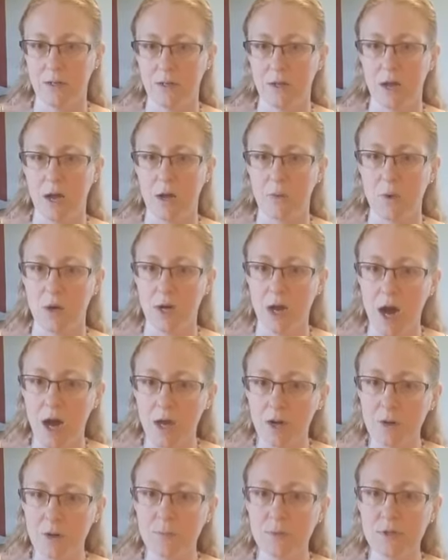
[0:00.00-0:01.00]
I
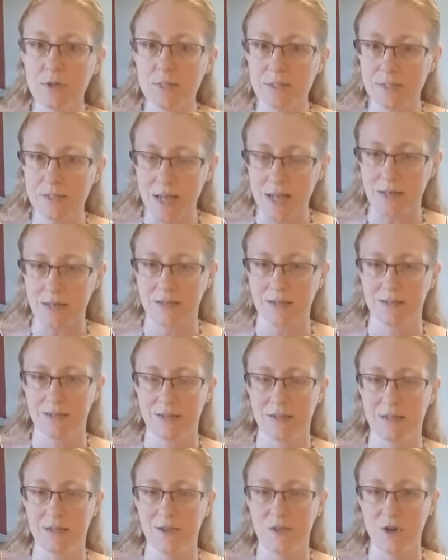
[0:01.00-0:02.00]
100%
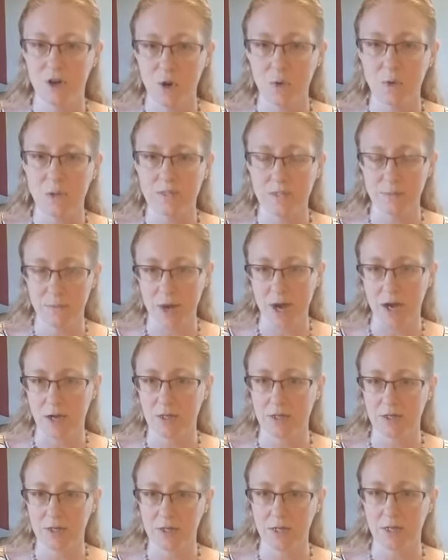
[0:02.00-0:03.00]
know it's a
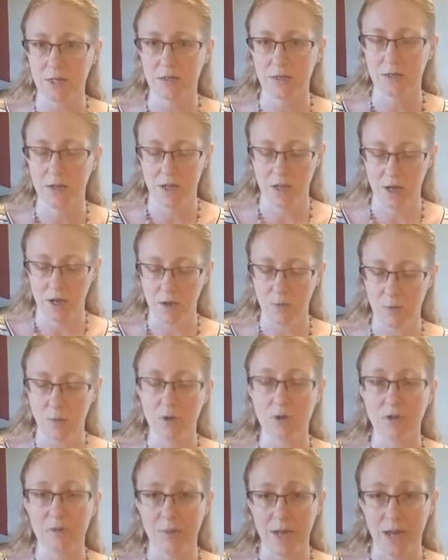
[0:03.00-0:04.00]
package deal. I
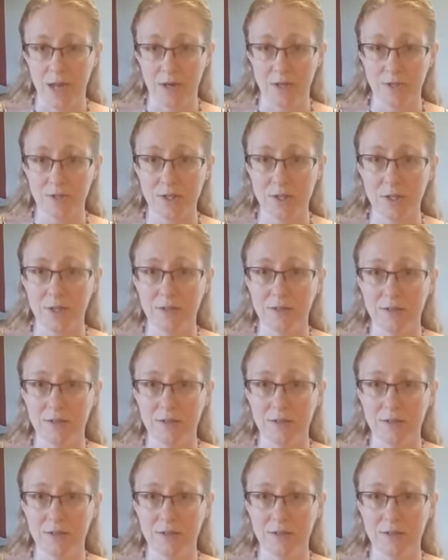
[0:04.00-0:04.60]
worked on my energy.